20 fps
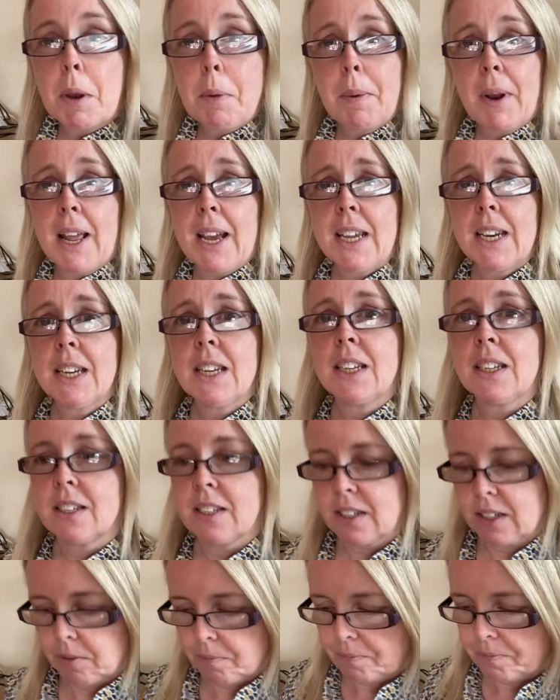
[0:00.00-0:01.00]
plan
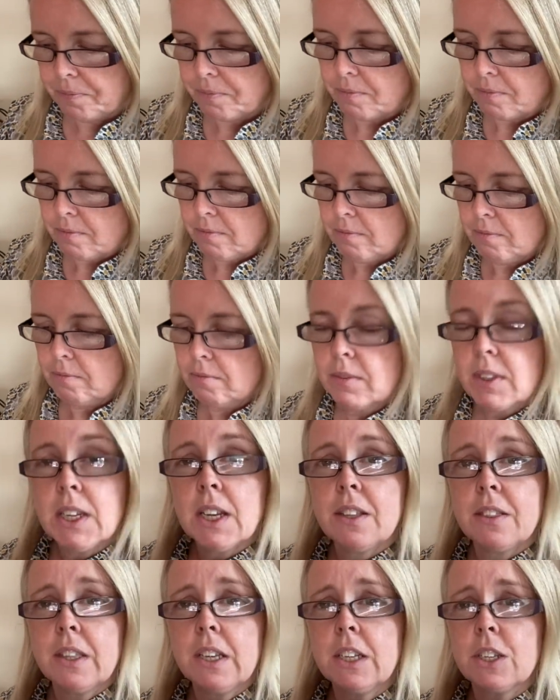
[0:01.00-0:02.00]
is,
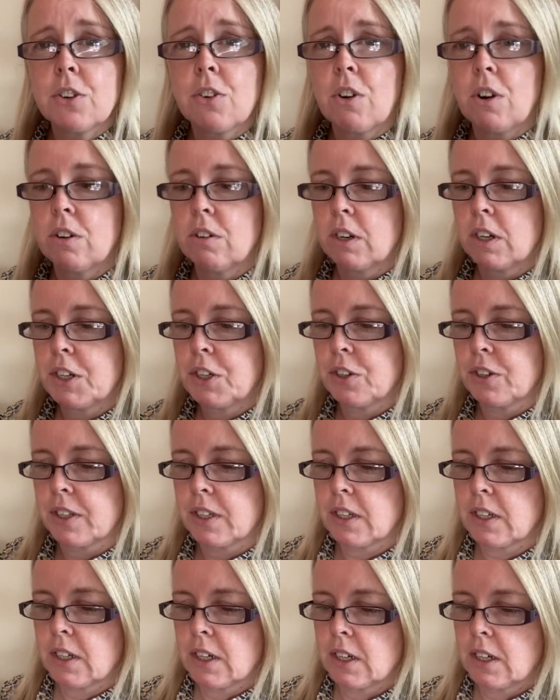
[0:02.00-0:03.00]
these are all
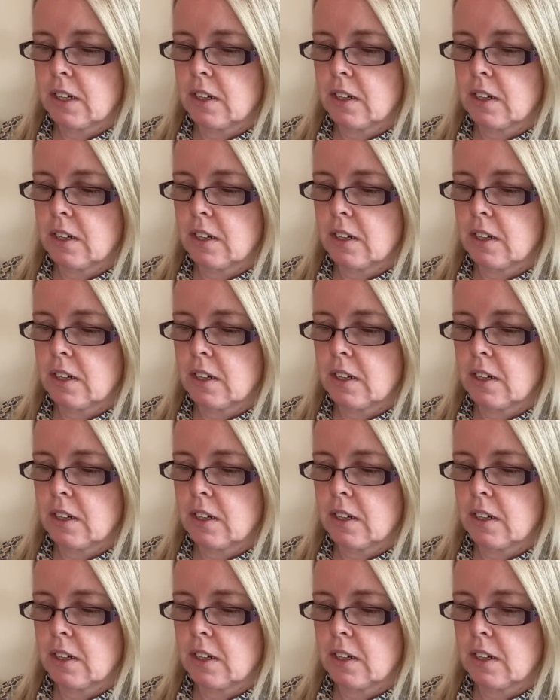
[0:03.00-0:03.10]
just